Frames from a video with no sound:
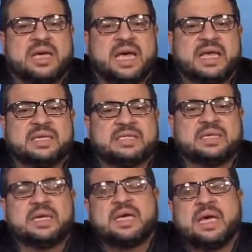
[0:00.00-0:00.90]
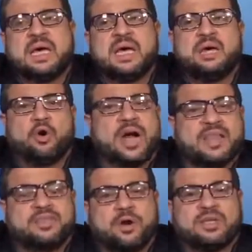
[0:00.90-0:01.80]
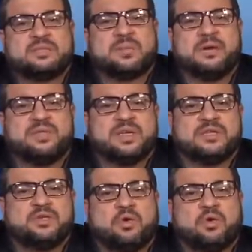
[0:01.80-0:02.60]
has or had thought about this